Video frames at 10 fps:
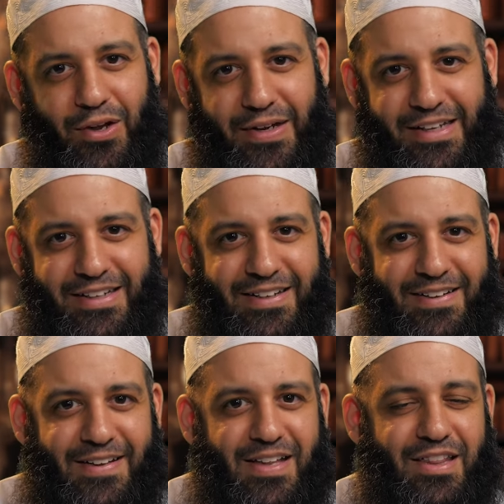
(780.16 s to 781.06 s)
learning
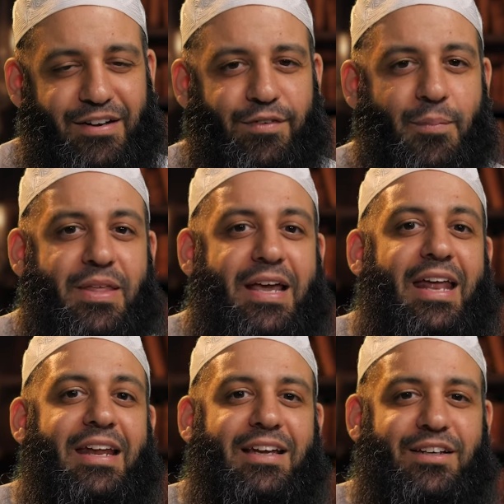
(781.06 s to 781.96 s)
that from the
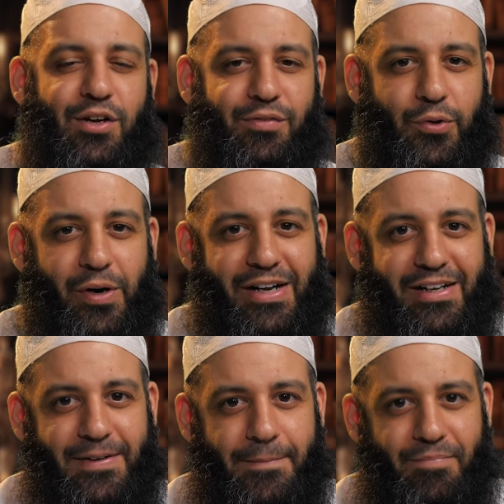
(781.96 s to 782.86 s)
etiquette of
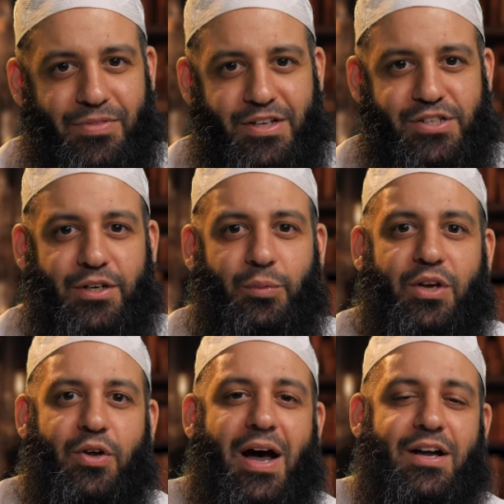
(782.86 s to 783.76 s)
dua is that
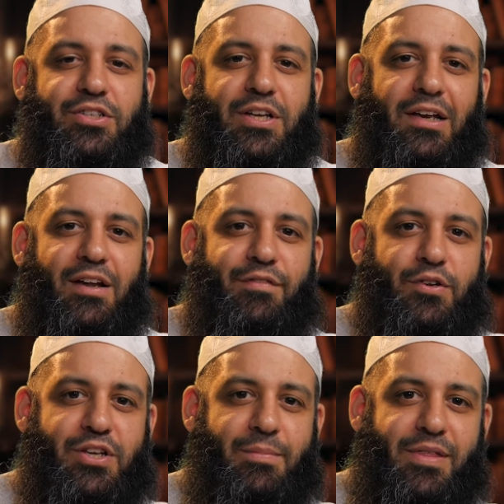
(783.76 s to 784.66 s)
when you ask Allah
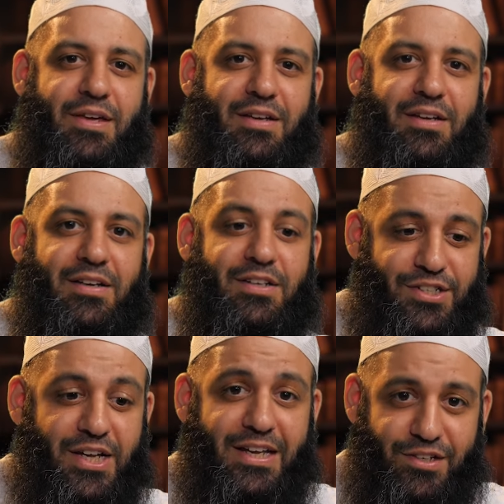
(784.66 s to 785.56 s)
for something,
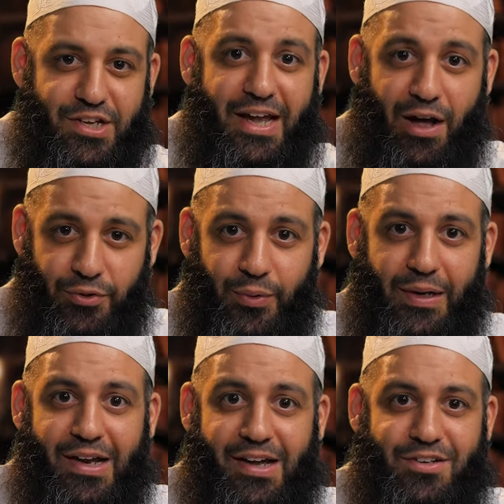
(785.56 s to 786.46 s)
say out to
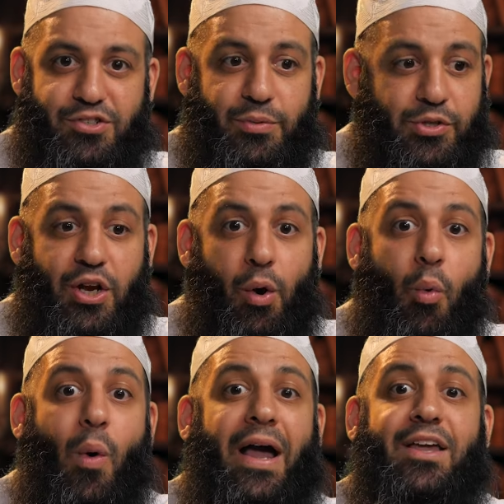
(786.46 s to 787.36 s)
Allah Azza wa Jal,
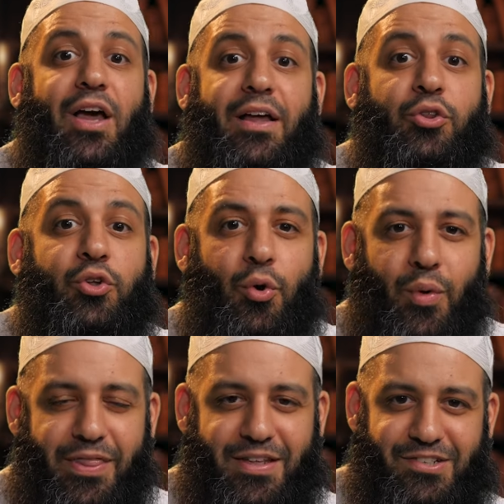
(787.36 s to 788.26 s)
why do you
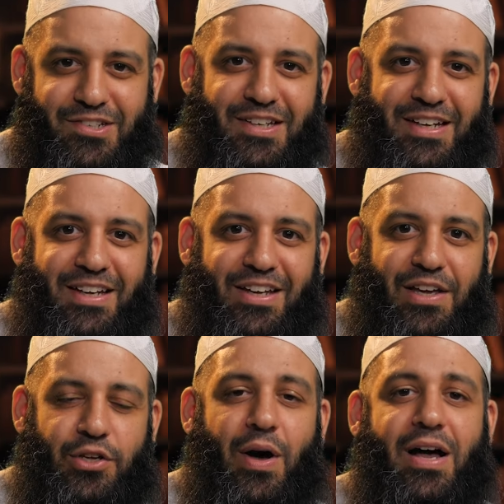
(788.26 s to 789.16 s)
want this?
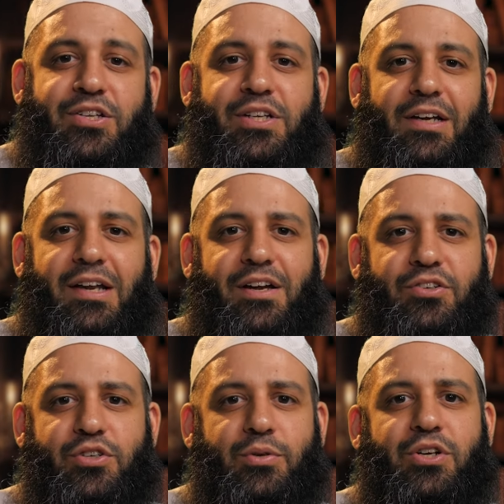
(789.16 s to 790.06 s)
You ask Allah
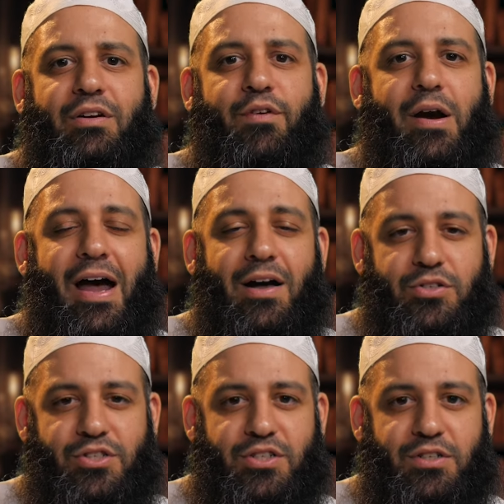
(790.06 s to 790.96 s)
Azza wa Jal for a
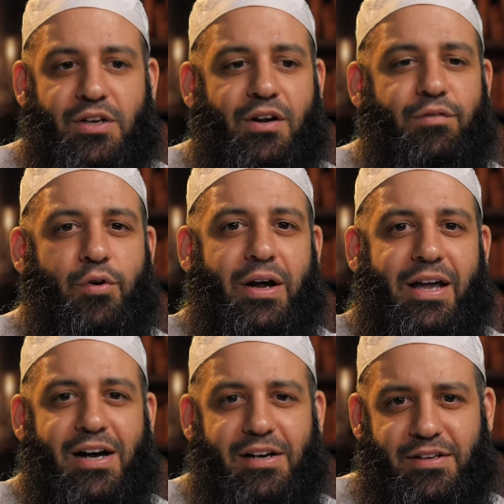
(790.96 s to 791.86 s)
house, for a
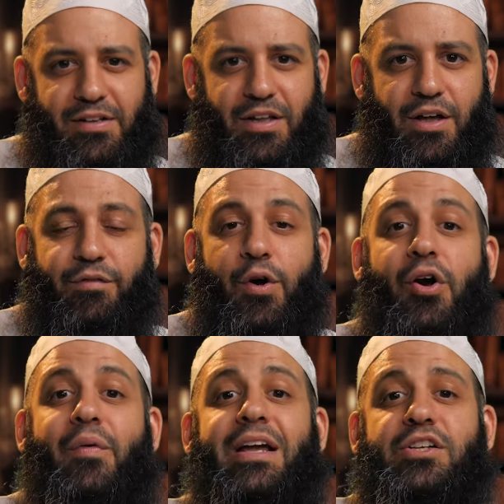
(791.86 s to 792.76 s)
car,
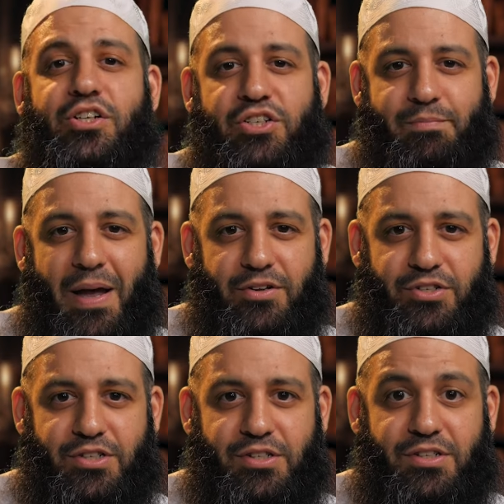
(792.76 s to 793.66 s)
for a righteous spouse.